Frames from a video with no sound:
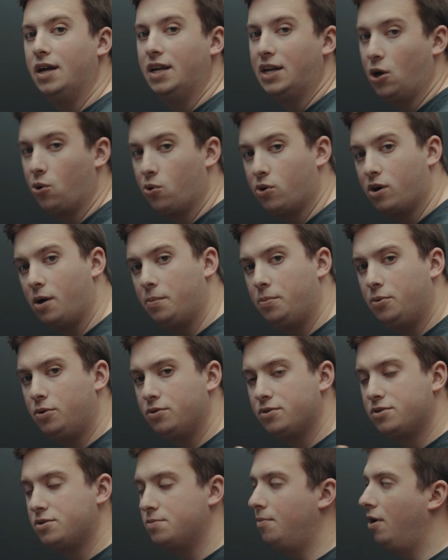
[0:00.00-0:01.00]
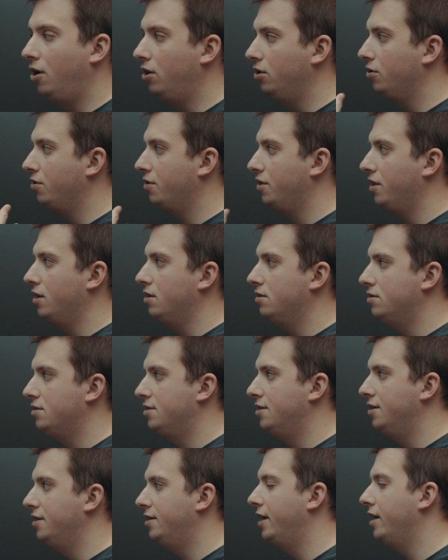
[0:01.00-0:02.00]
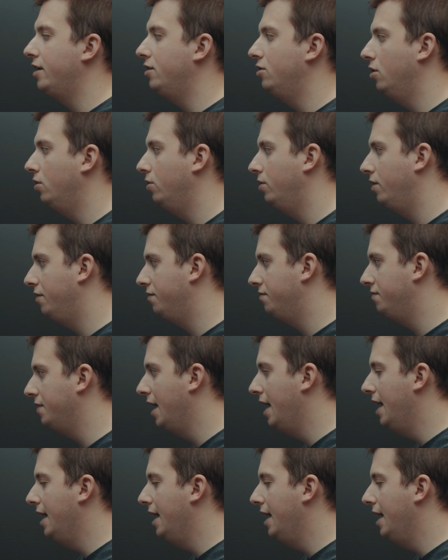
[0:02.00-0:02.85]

Now a couple smaller things to take note of.